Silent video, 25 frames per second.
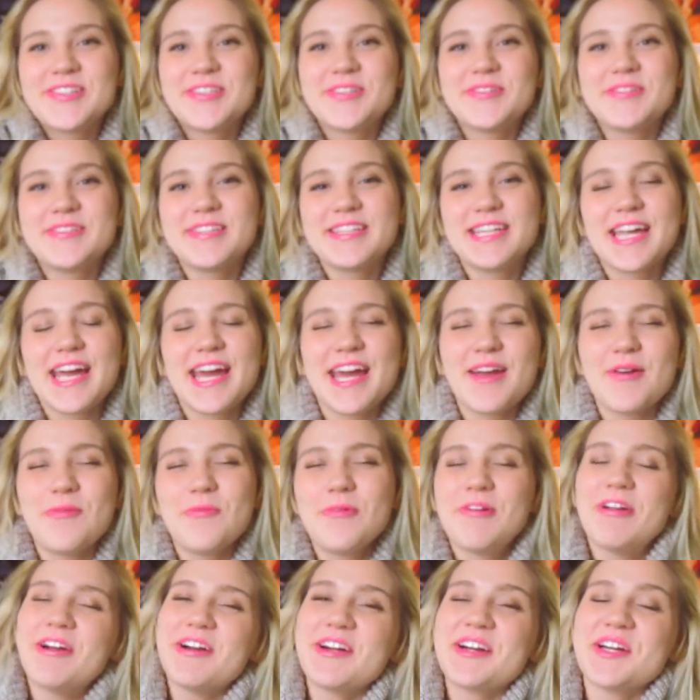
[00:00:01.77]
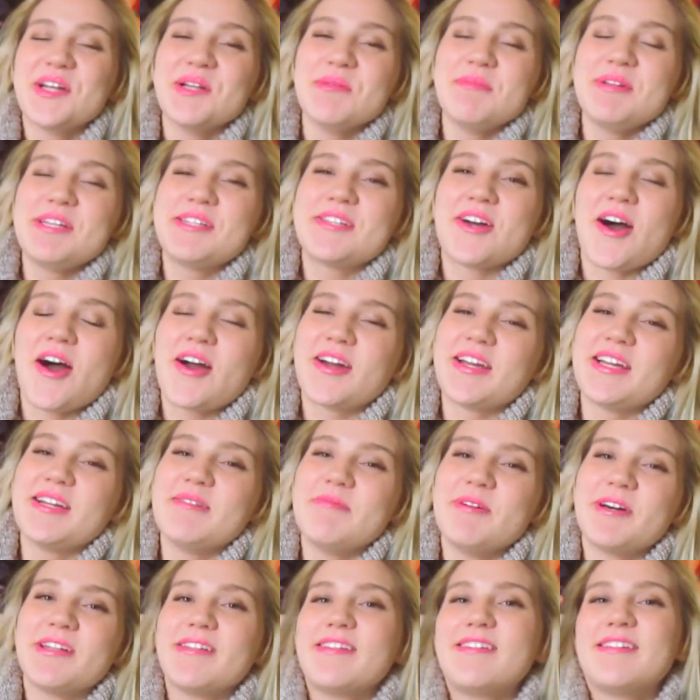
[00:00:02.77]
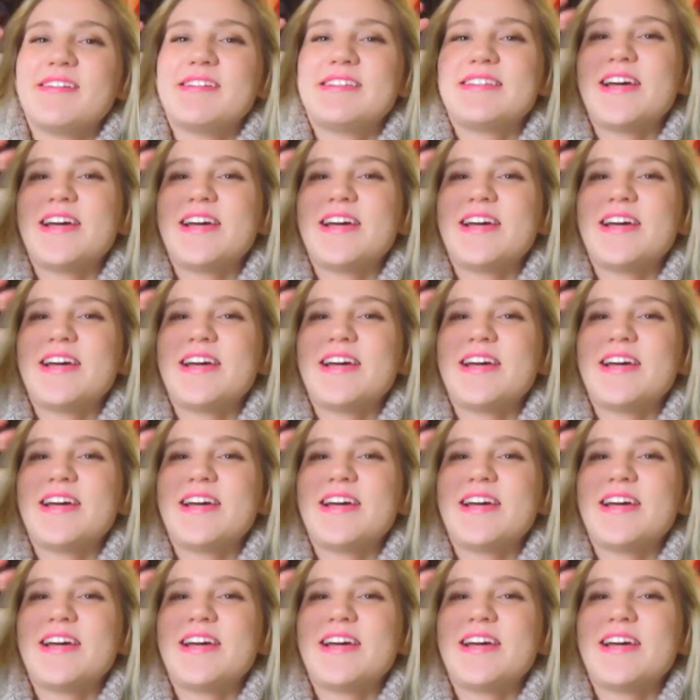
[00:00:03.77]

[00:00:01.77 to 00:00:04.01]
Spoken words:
So today we are going to be talking about the